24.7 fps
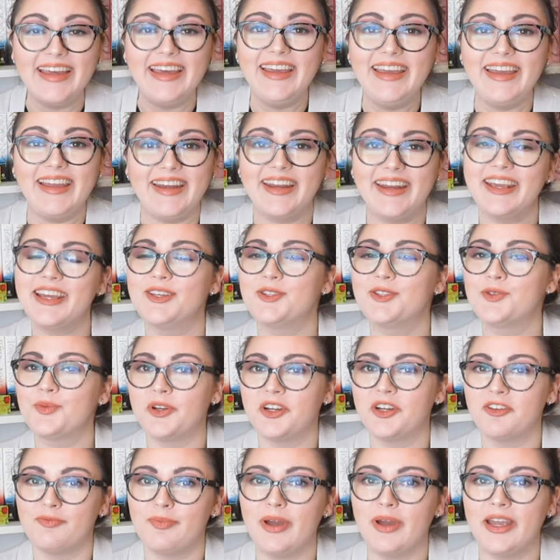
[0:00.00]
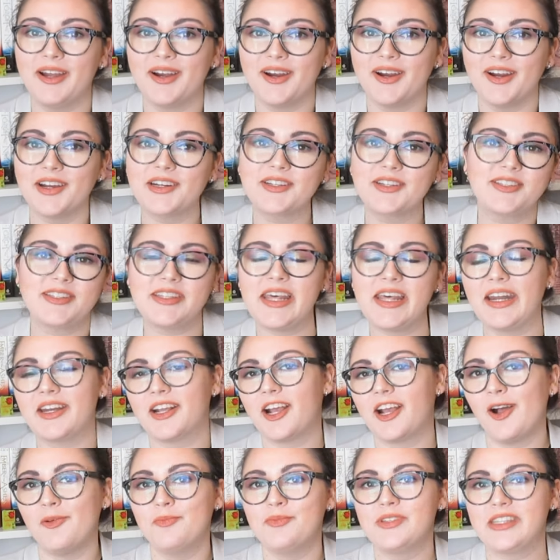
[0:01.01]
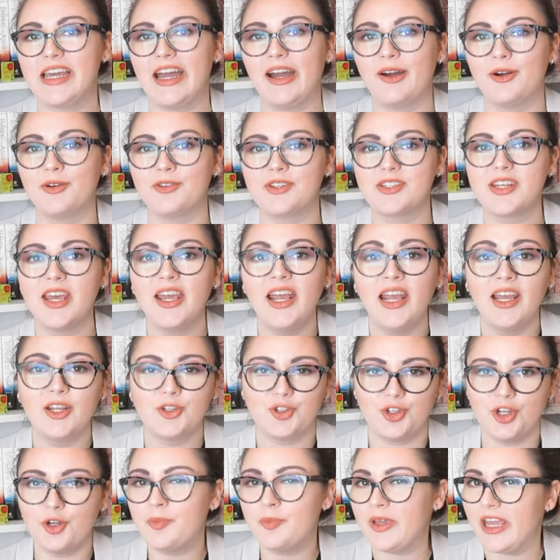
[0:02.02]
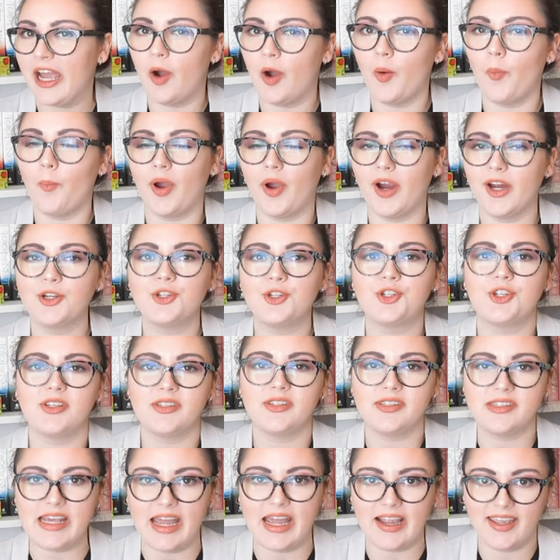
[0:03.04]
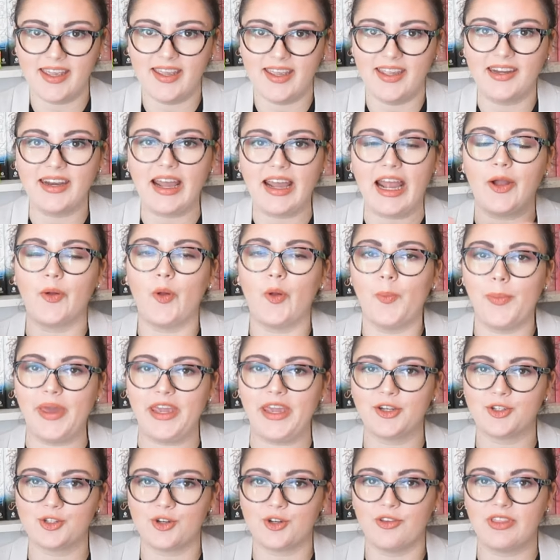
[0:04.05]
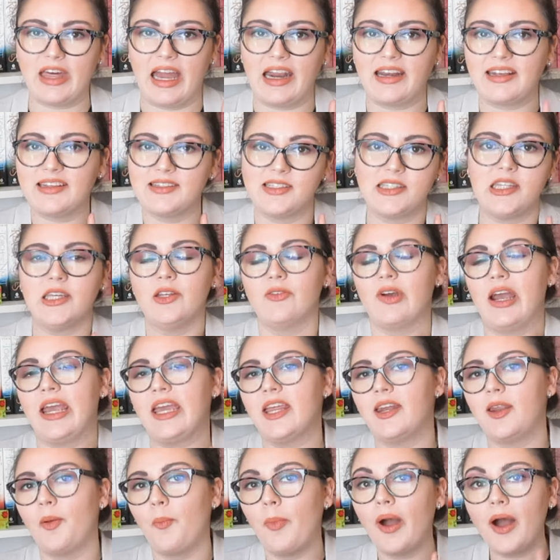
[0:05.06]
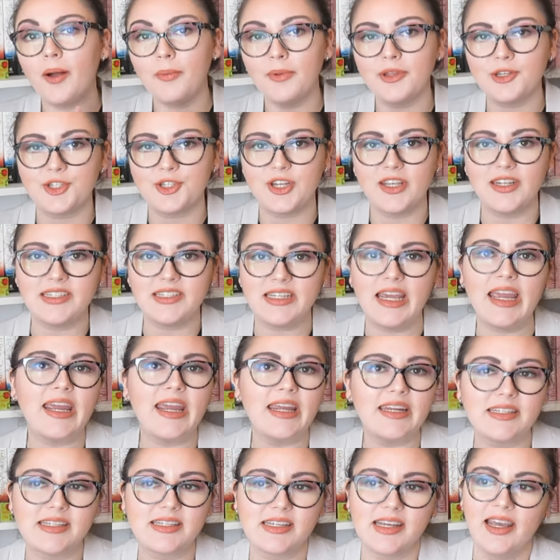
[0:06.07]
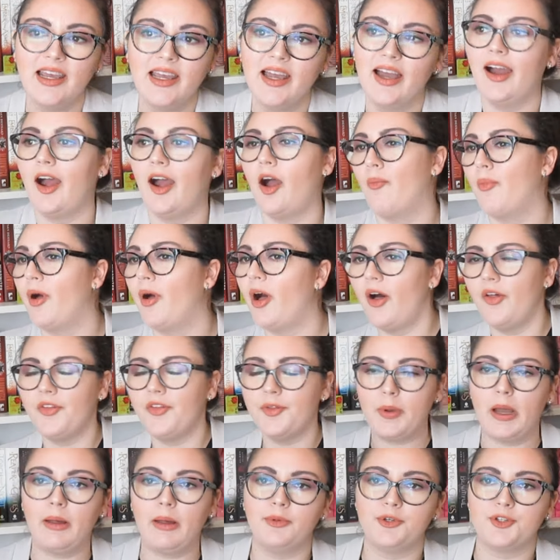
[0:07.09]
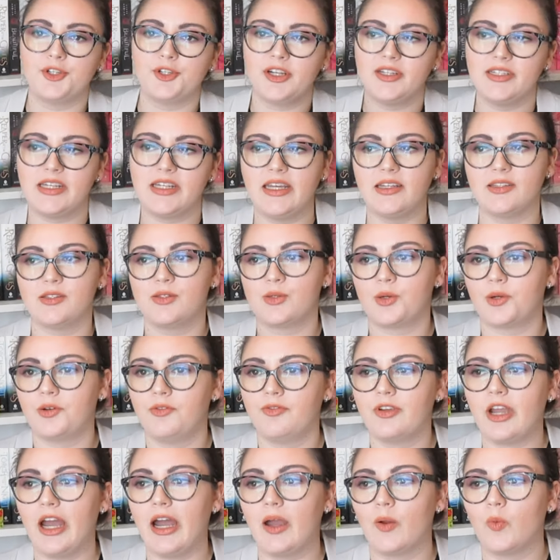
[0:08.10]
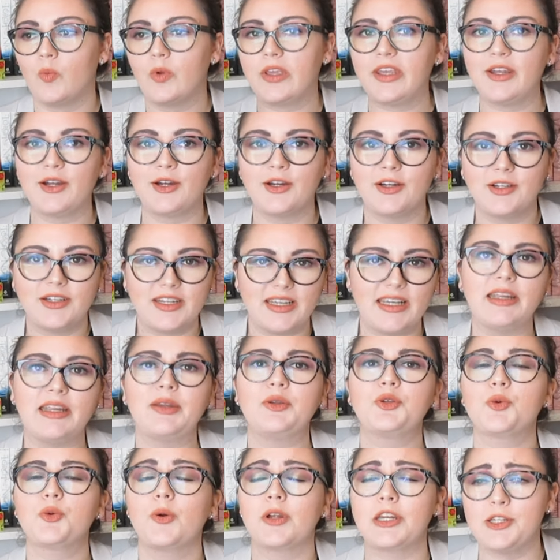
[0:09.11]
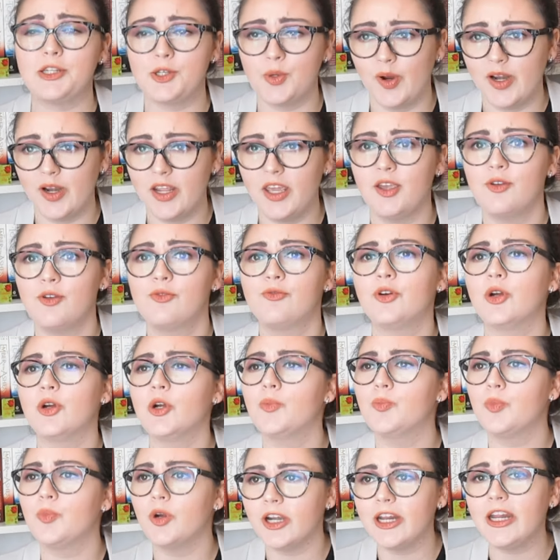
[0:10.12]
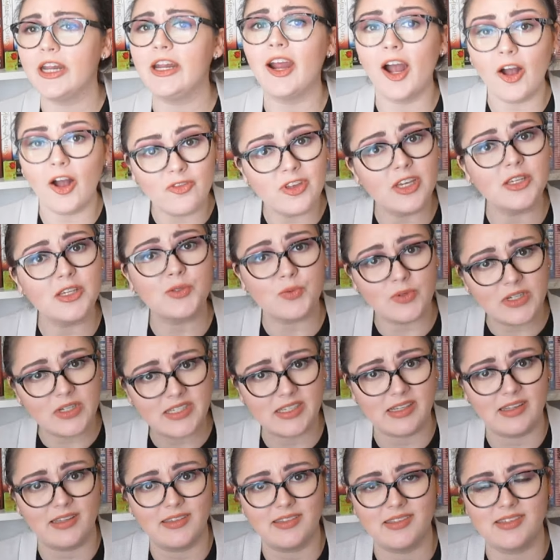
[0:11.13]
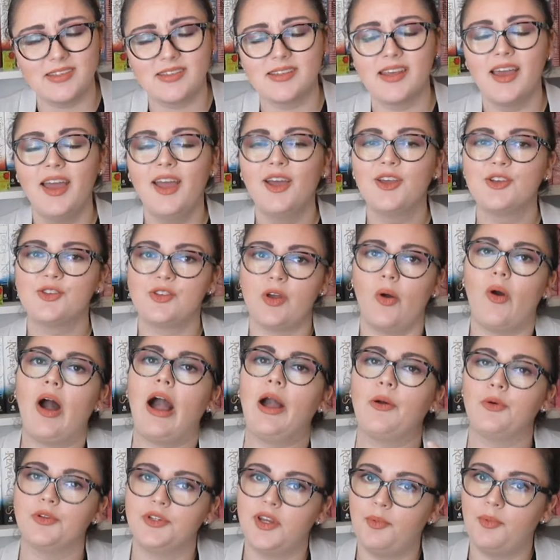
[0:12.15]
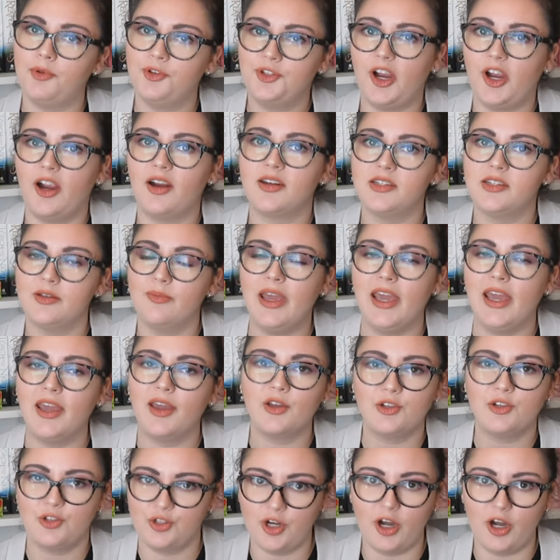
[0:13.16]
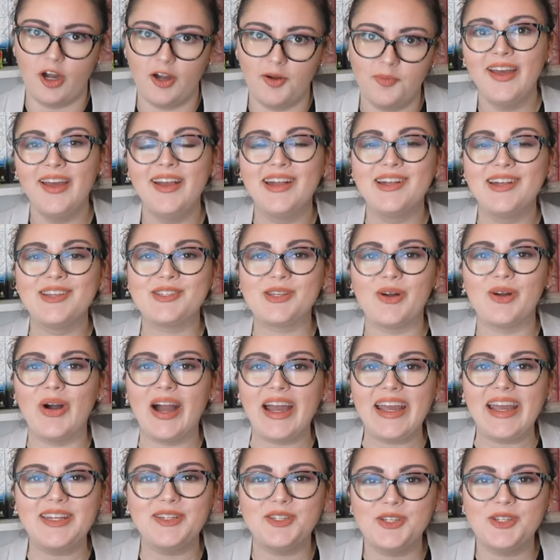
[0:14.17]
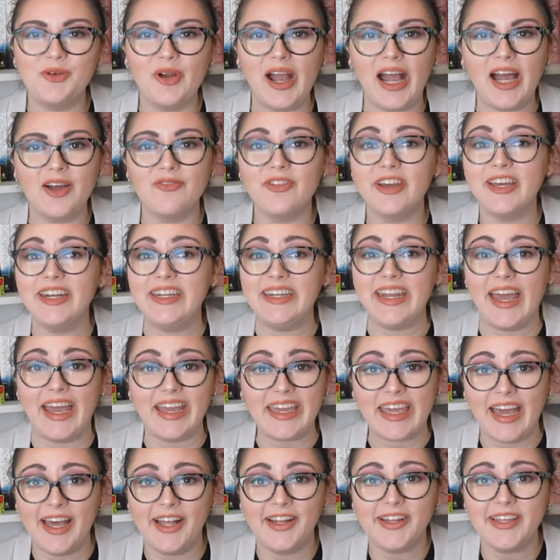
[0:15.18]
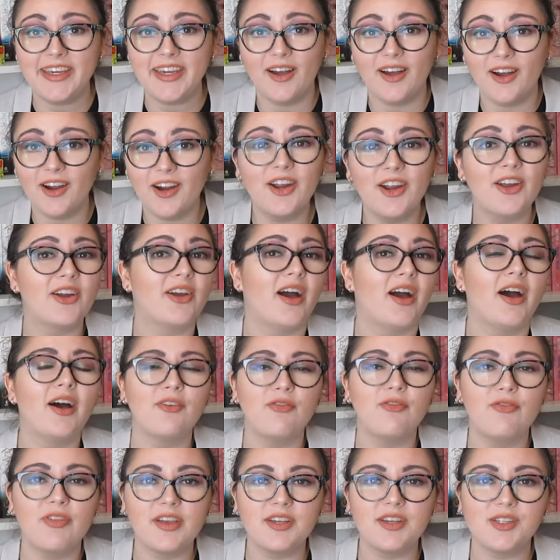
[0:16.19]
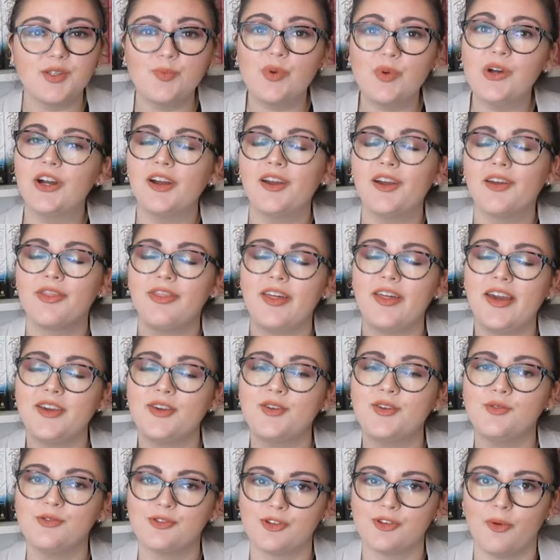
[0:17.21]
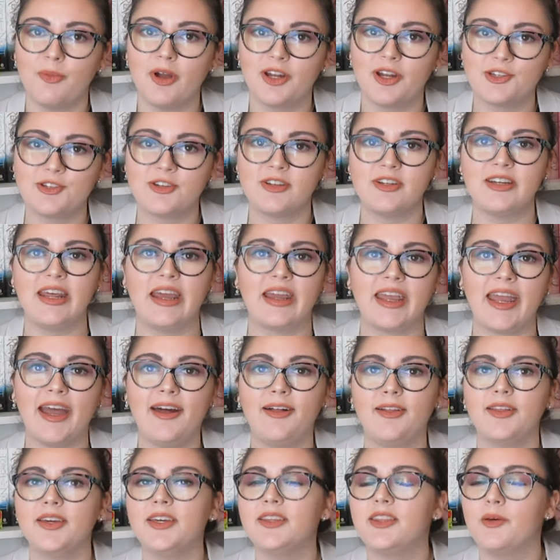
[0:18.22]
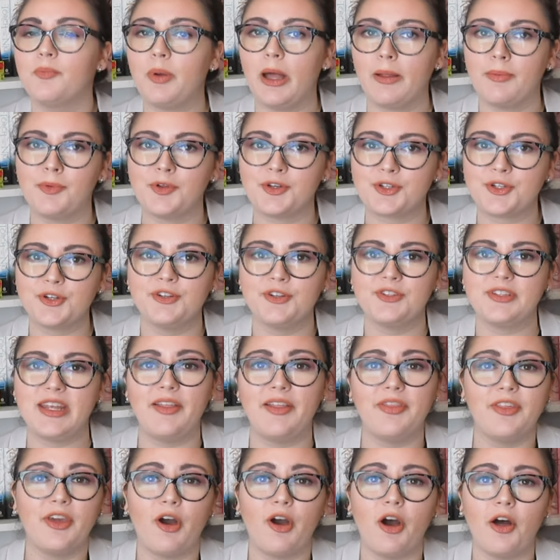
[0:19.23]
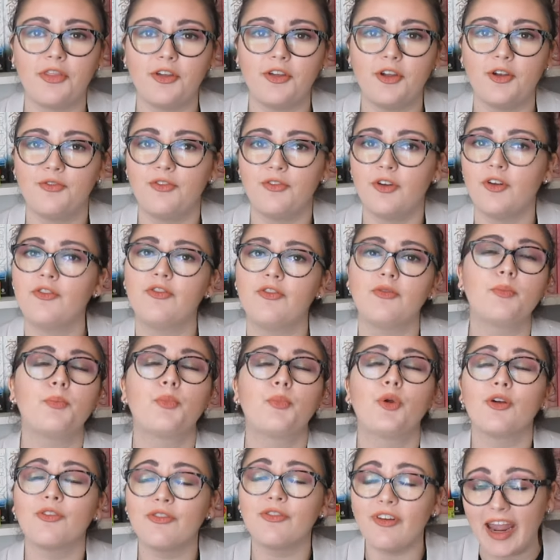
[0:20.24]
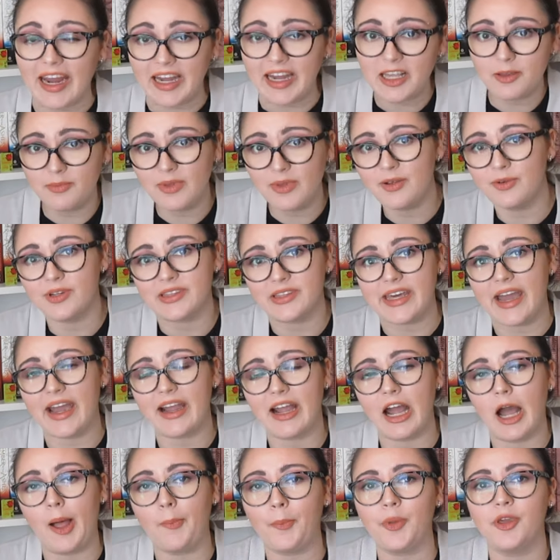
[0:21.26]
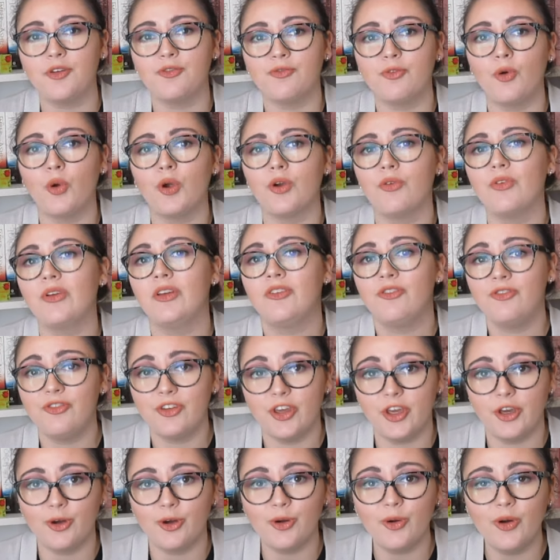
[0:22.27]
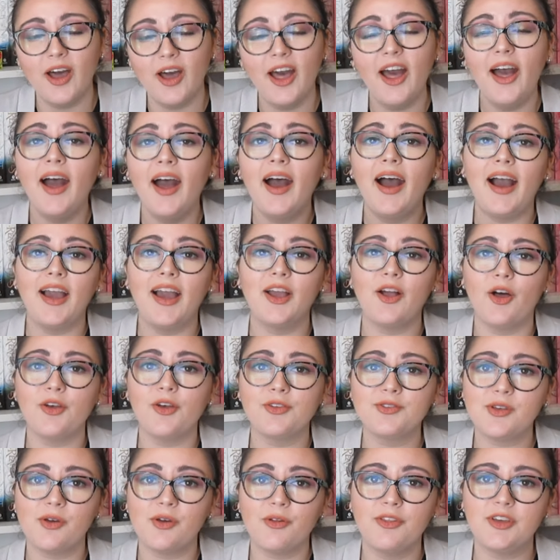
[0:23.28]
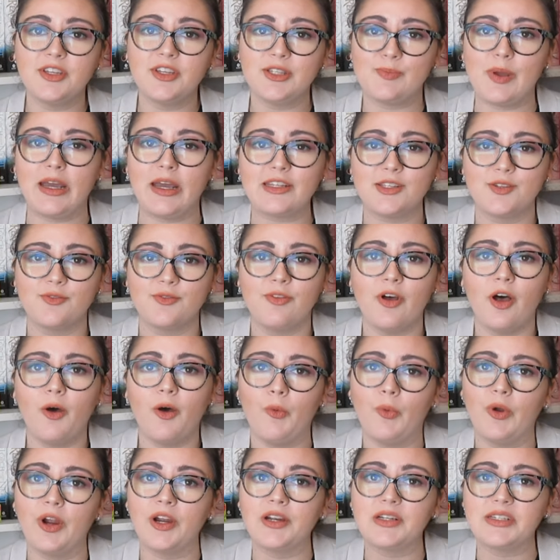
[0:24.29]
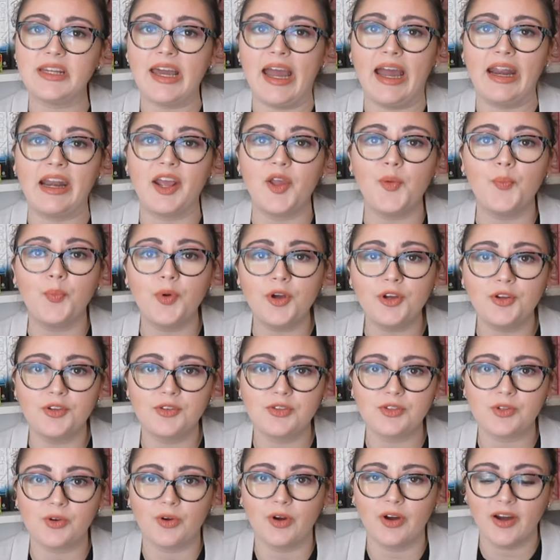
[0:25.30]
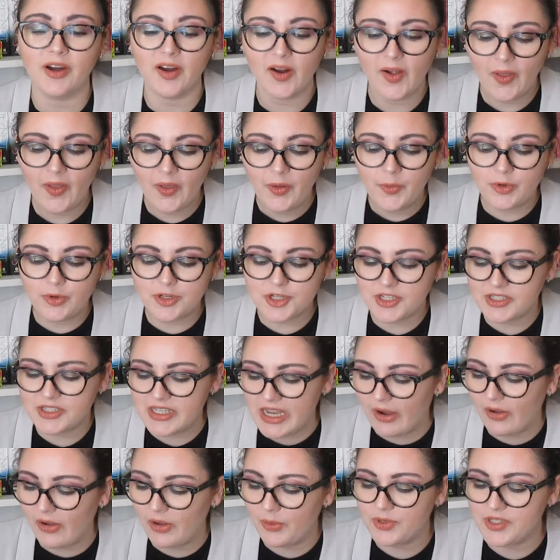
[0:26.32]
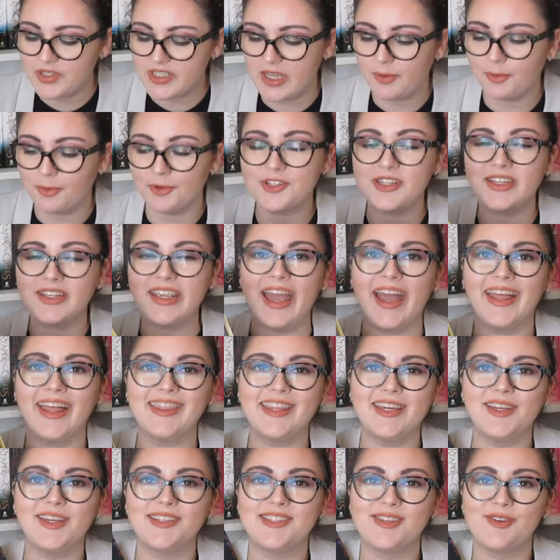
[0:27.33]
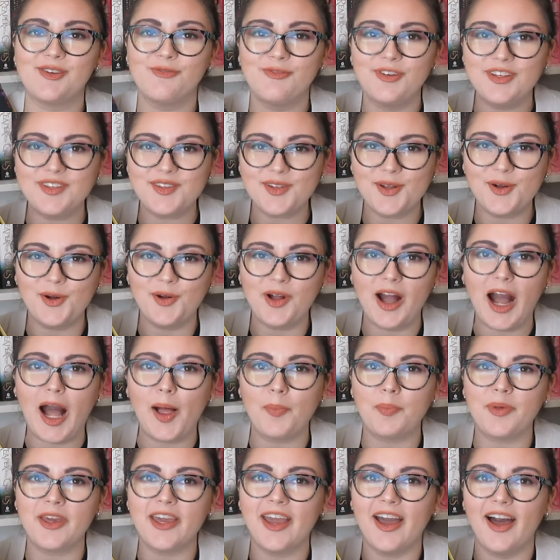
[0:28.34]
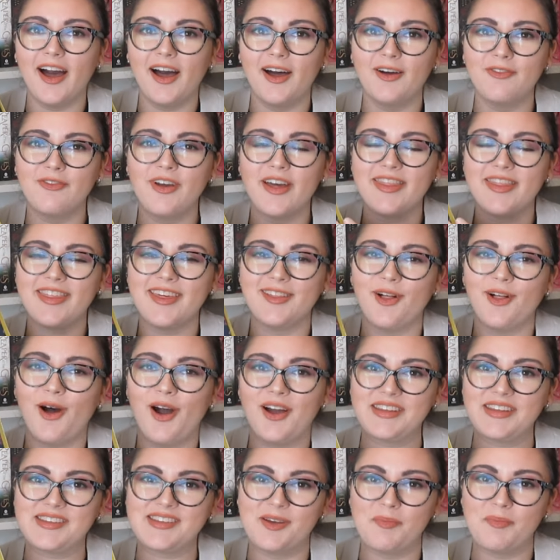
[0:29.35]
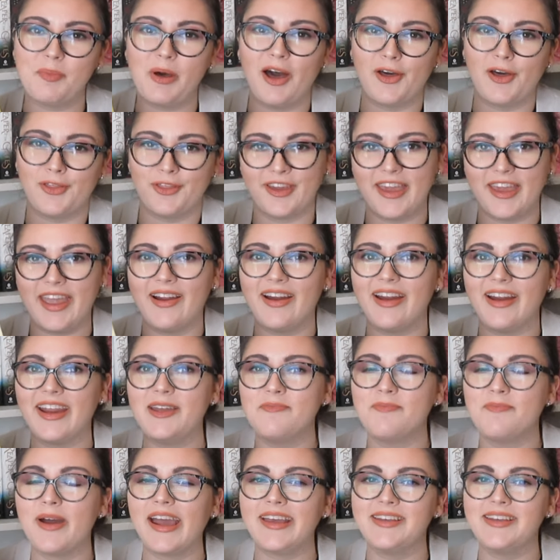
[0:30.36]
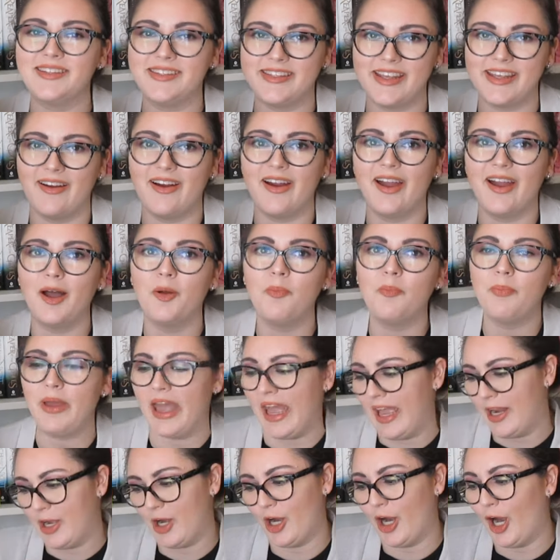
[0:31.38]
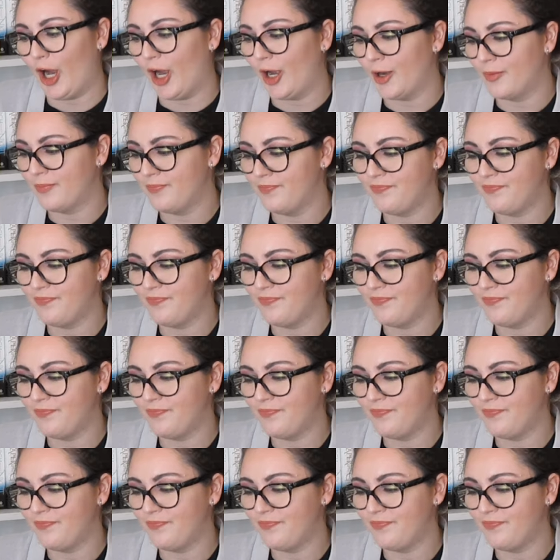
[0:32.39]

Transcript: It is one of my ARCs that comes out, should be out March 2nd. I will make sure that is the right publishing date. All the publishing dates sort of got weird in 2020 for pretty obvious reasons, so I will double check to make sure. So I do have a NetGalley ARC of this book. Thank you so much to NetGalley, the publishers, and the author for providing me with that copy for review. I also this past fall worked at a bookstore, which is how I was able to get this physical copy of The Lost Apothecary by Sarah Penner.